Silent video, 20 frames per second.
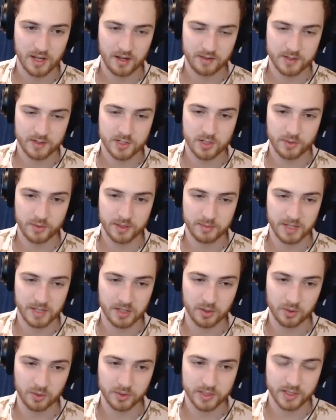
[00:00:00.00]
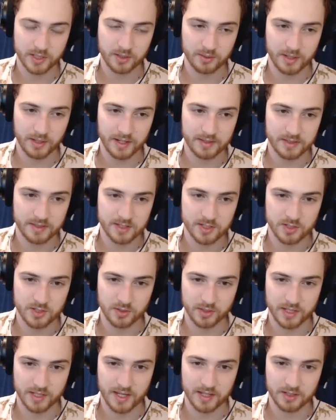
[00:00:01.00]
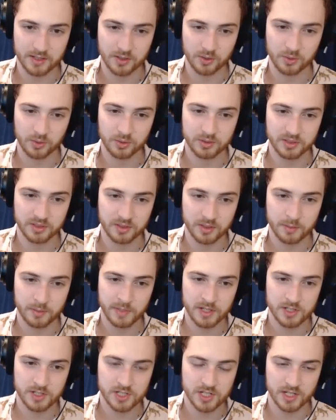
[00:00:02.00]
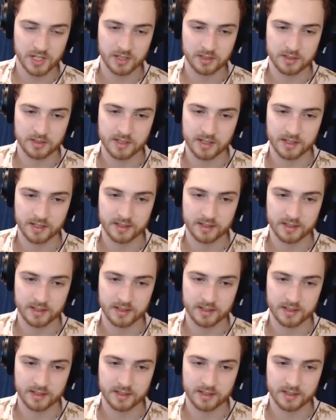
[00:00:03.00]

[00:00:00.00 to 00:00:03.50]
There's no way to make gold here, right? This is only 8 gold on our bench, and